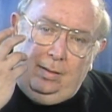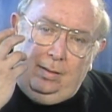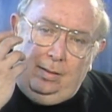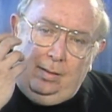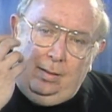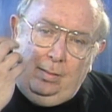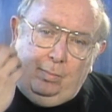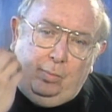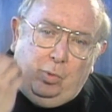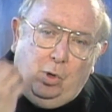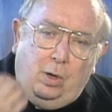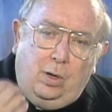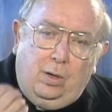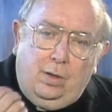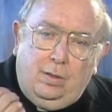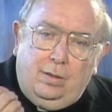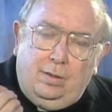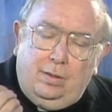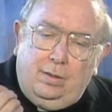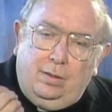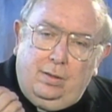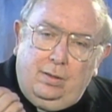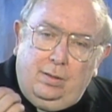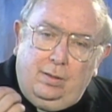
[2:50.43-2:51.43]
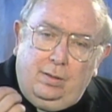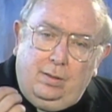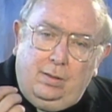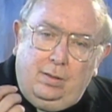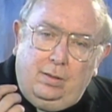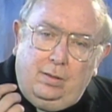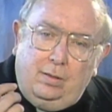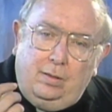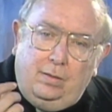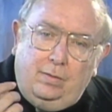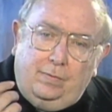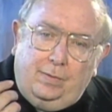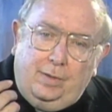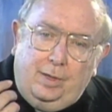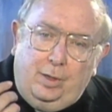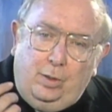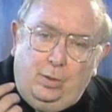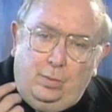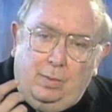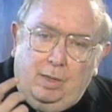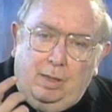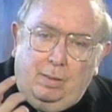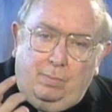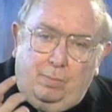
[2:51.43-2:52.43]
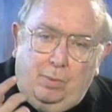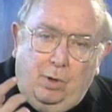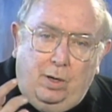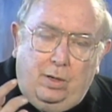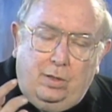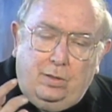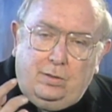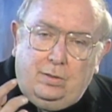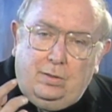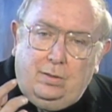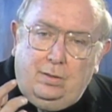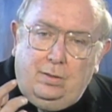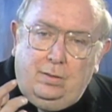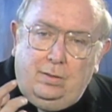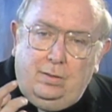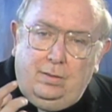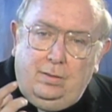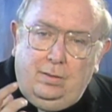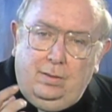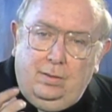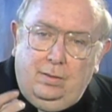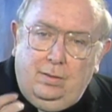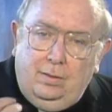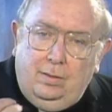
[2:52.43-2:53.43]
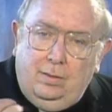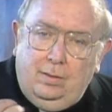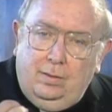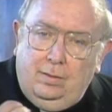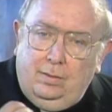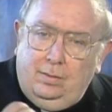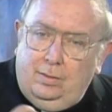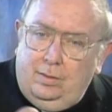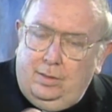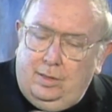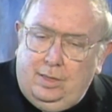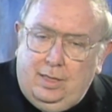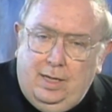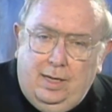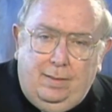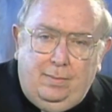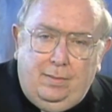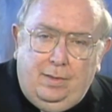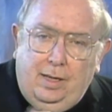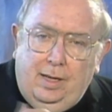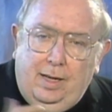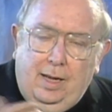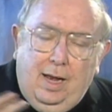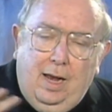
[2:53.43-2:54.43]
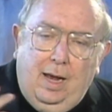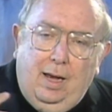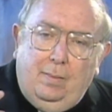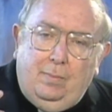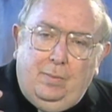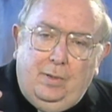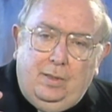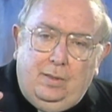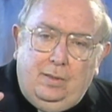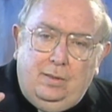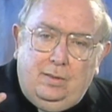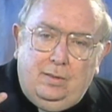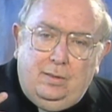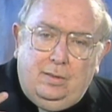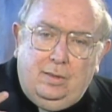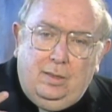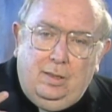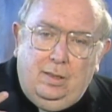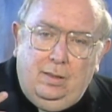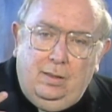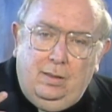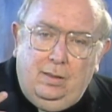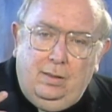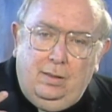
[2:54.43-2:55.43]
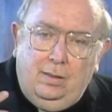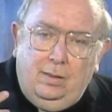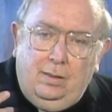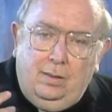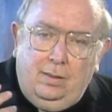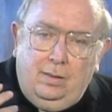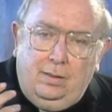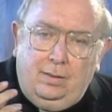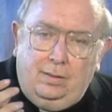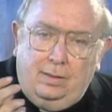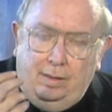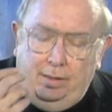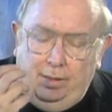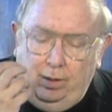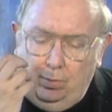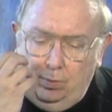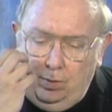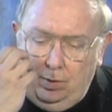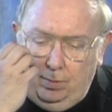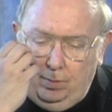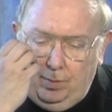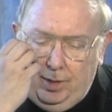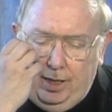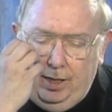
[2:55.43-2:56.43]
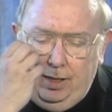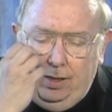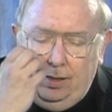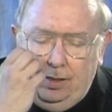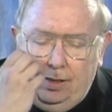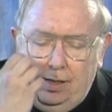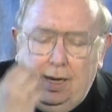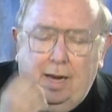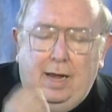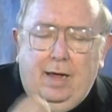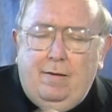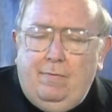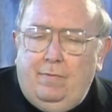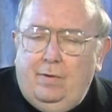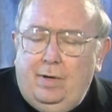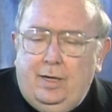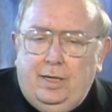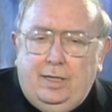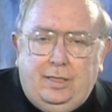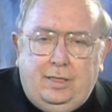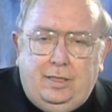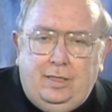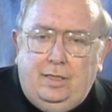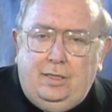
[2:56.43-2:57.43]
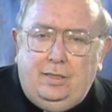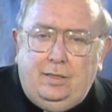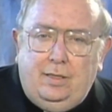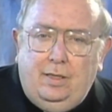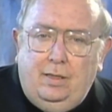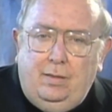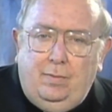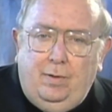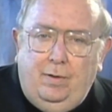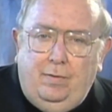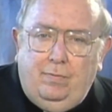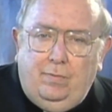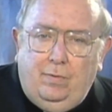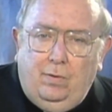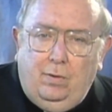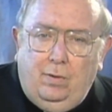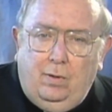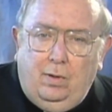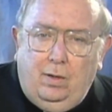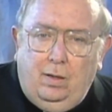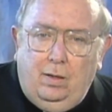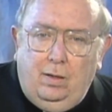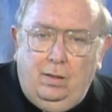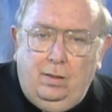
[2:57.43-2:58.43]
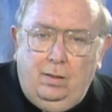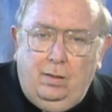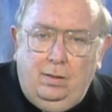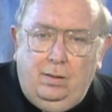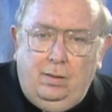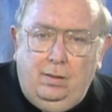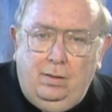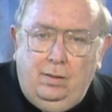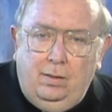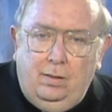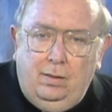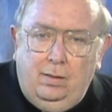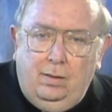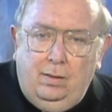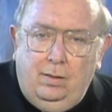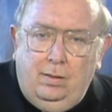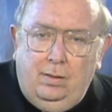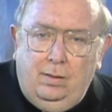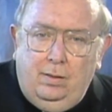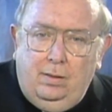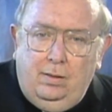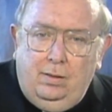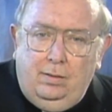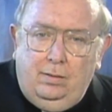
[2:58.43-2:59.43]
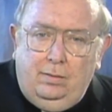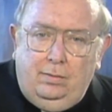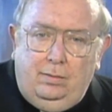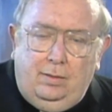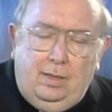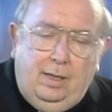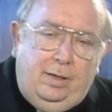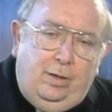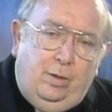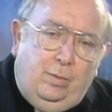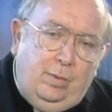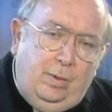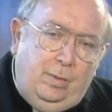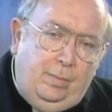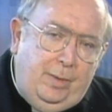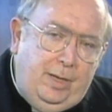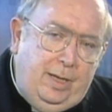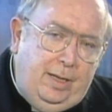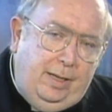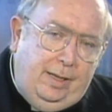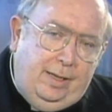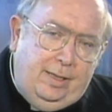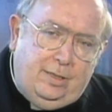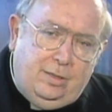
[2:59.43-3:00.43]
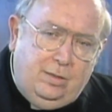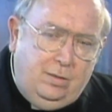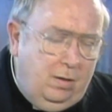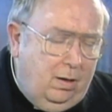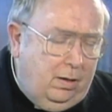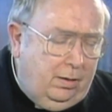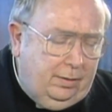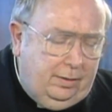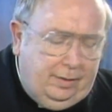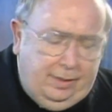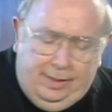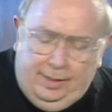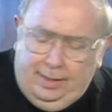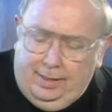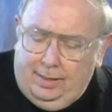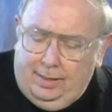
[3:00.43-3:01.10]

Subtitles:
The birth of a human person, the same thing happens. That human being never existed before. That human being is not the